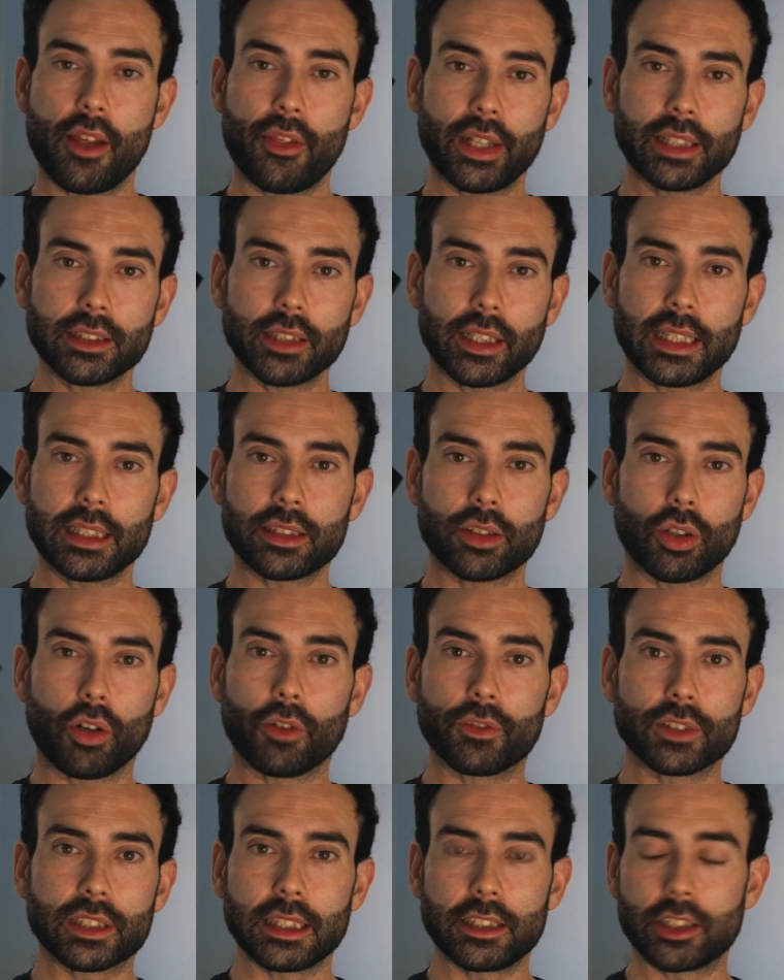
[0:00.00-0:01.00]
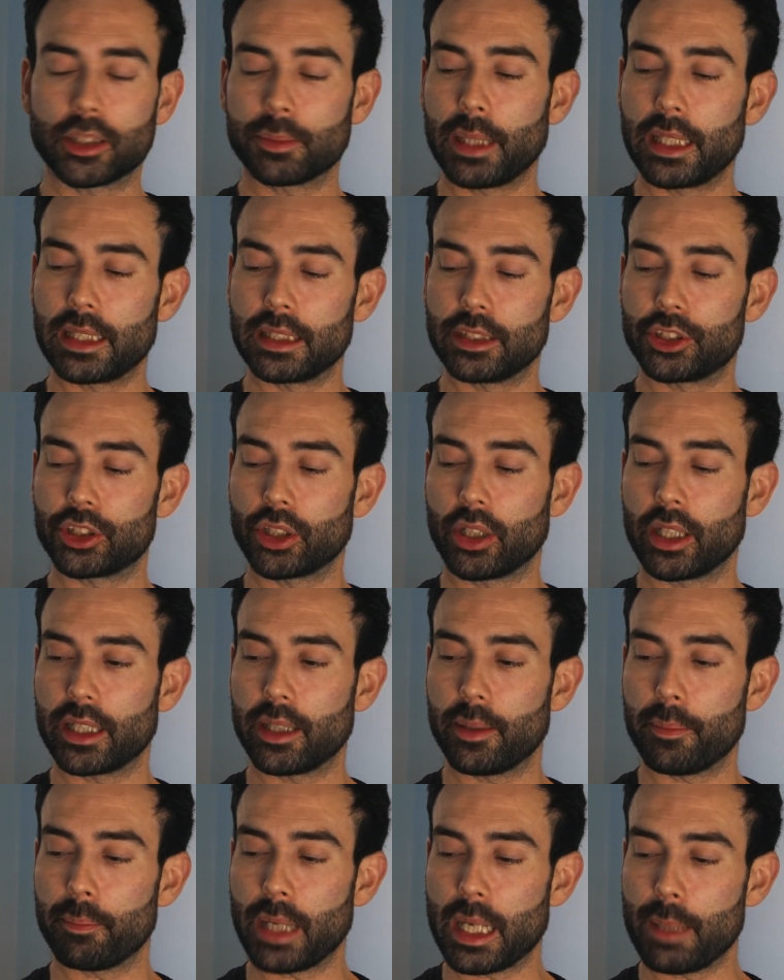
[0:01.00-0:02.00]
Things like this are obviously just made in
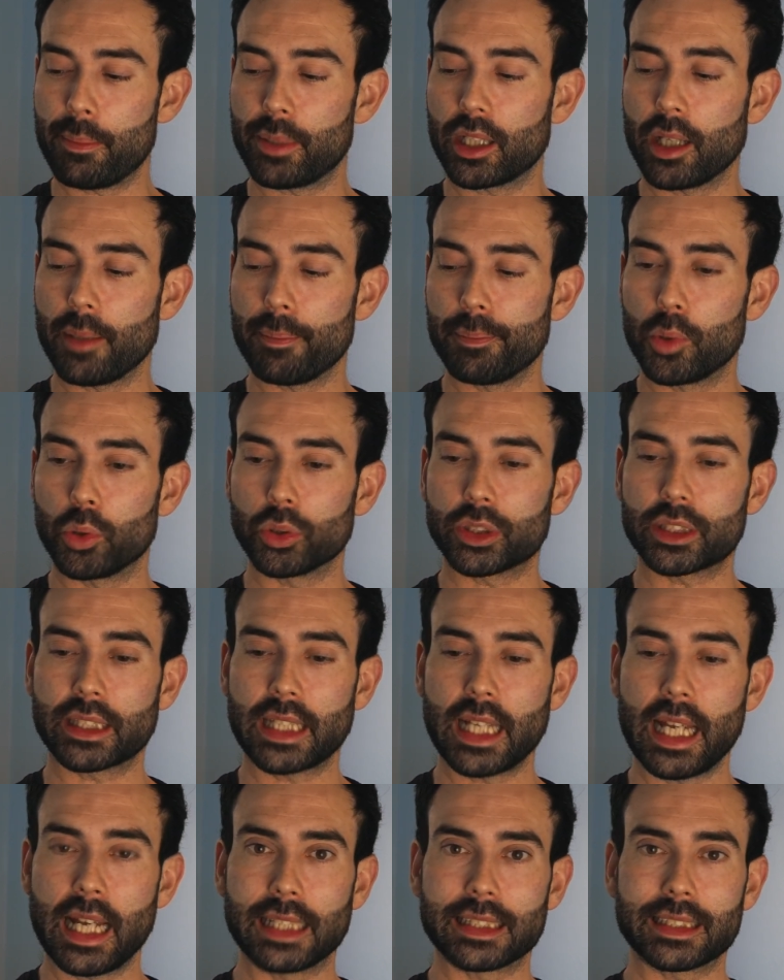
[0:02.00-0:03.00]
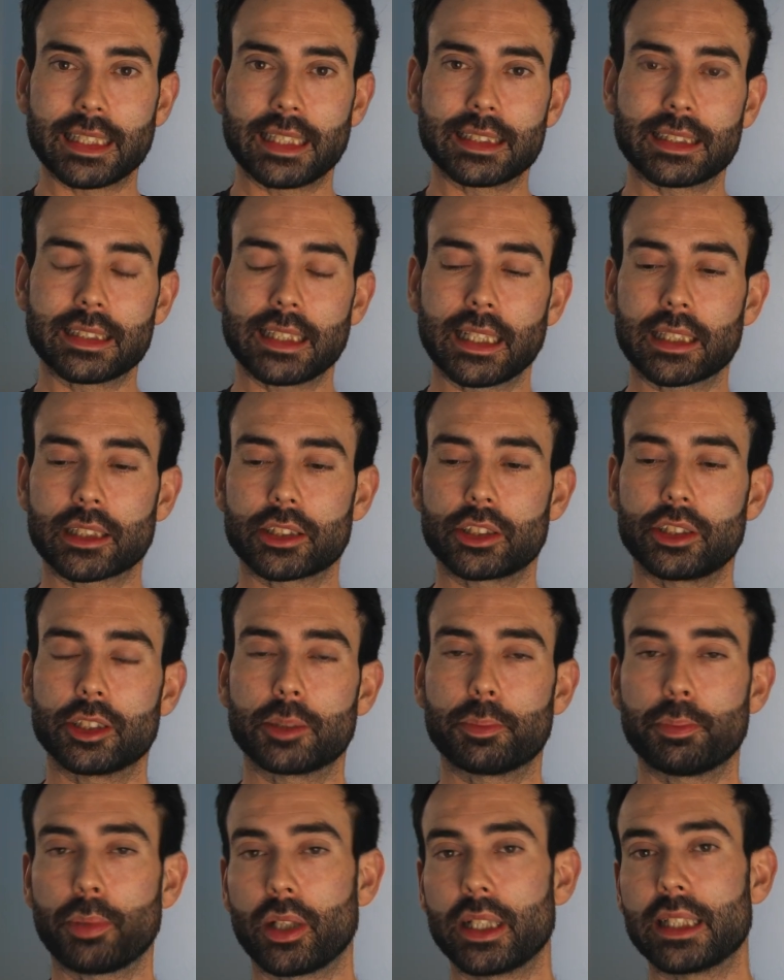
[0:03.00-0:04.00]
China, may become more scarce as
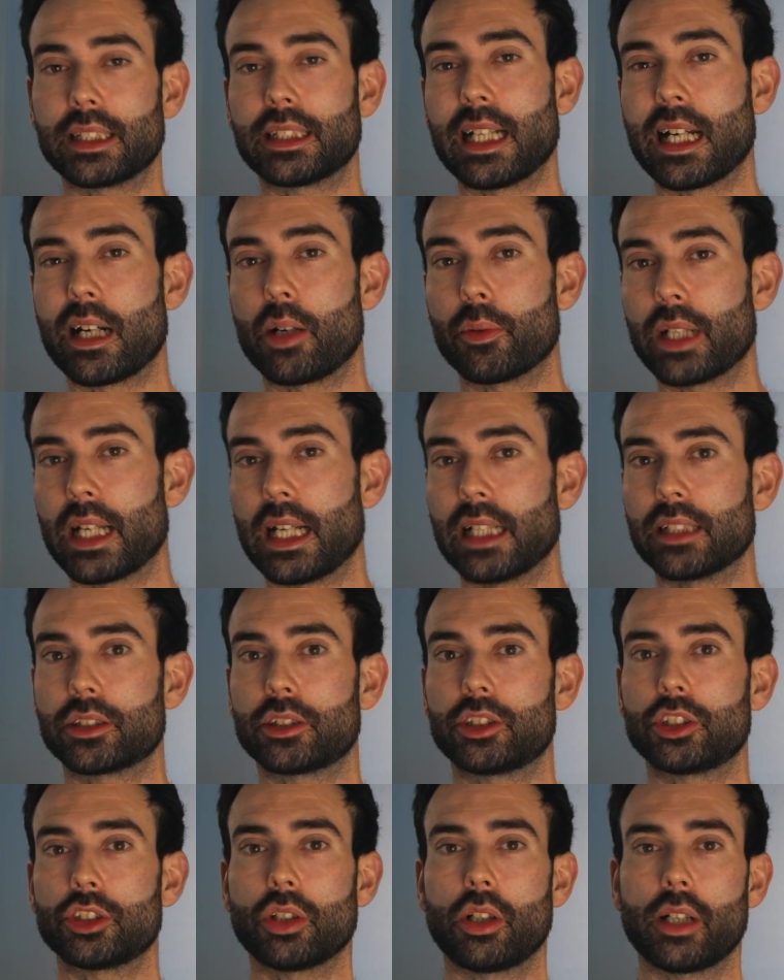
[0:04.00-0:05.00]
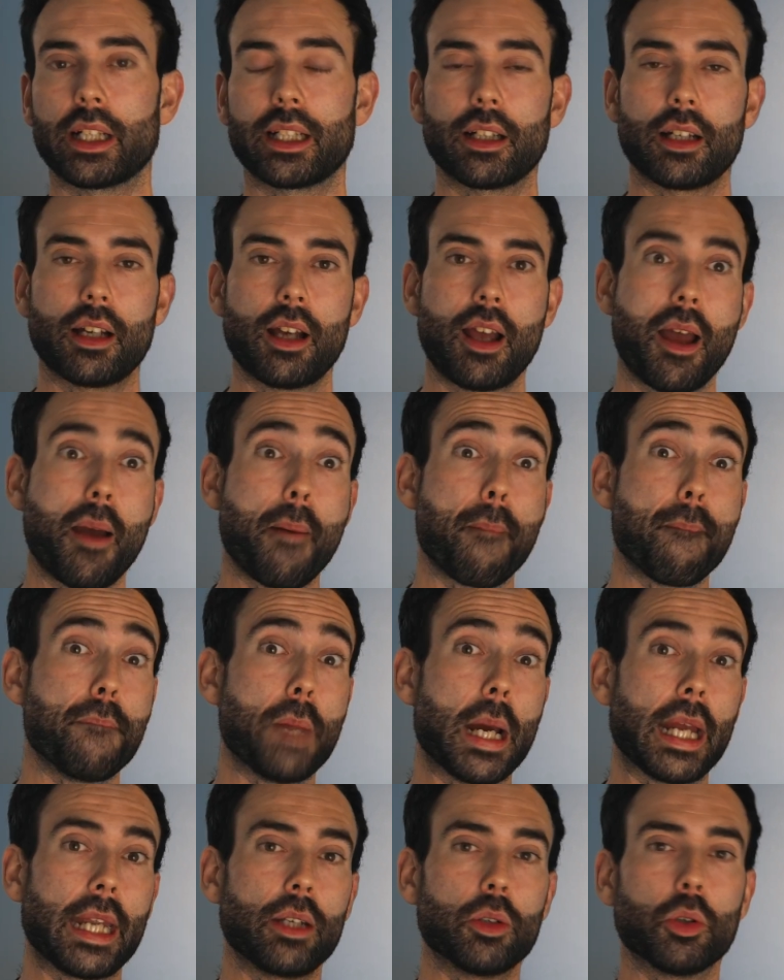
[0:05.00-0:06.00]
sanctions bite down, as China
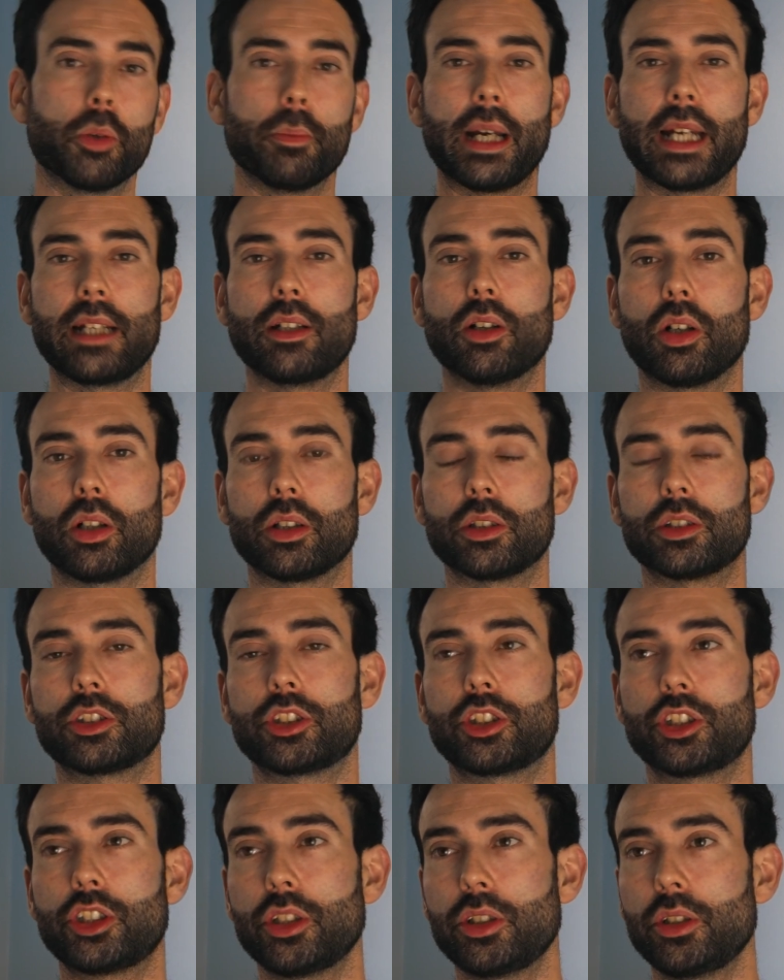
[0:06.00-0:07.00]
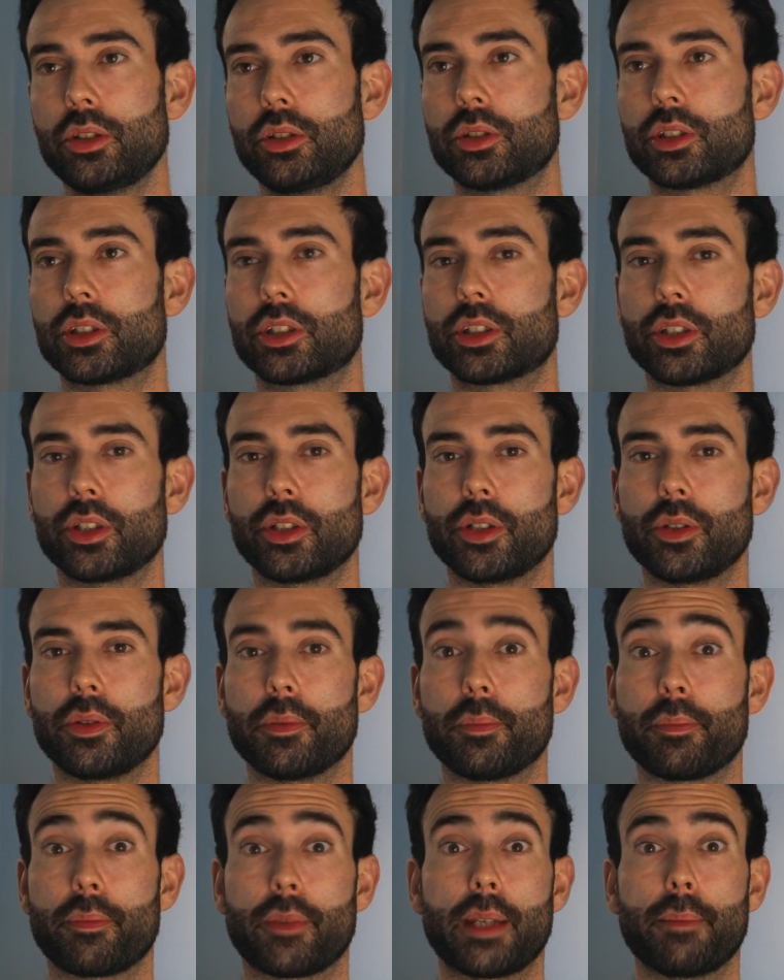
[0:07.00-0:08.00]
may or may not choose
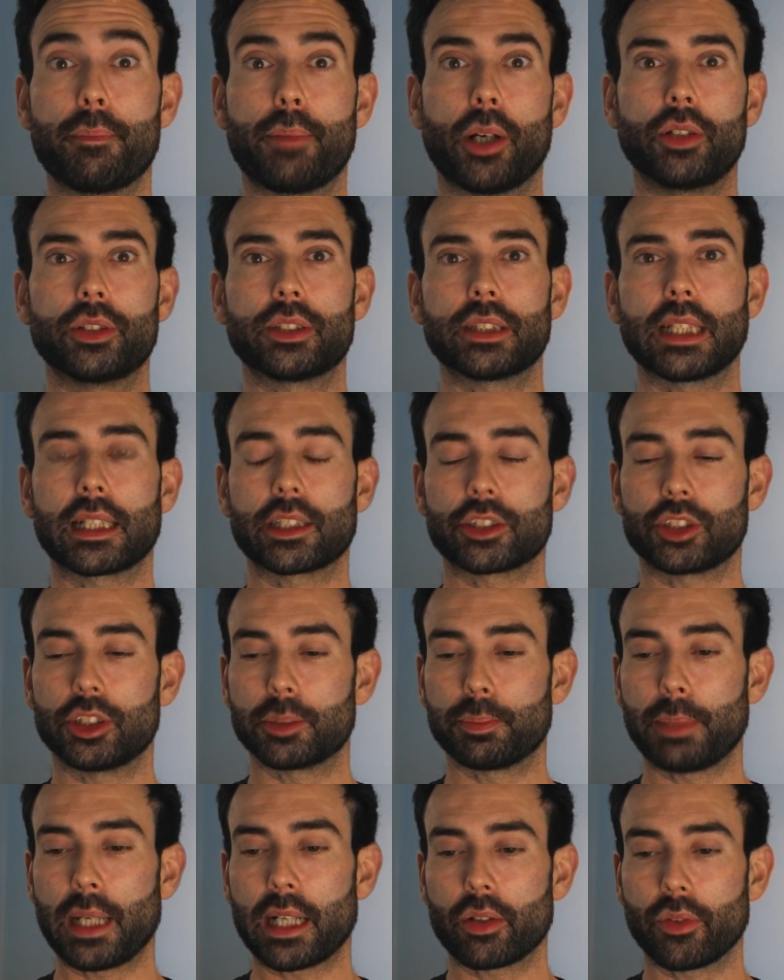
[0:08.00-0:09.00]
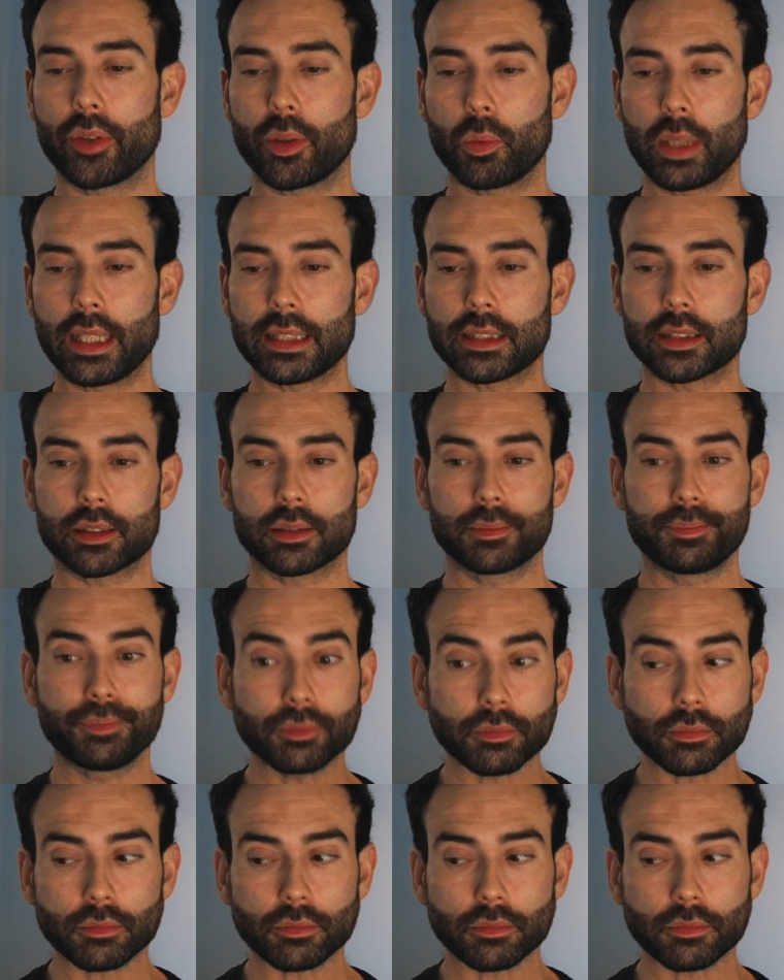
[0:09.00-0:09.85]
to impose sanctions back on the West.